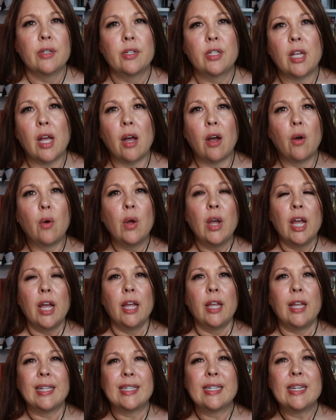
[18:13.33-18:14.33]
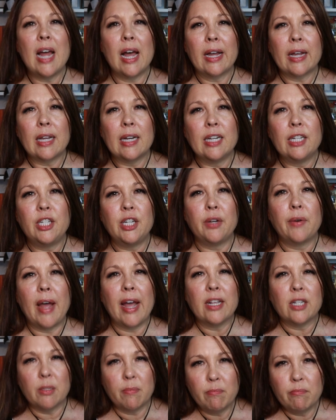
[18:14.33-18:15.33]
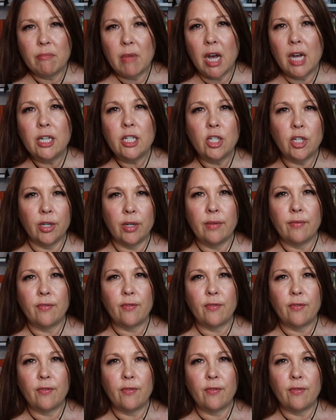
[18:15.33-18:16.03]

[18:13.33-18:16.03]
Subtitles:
So it's not going to do as much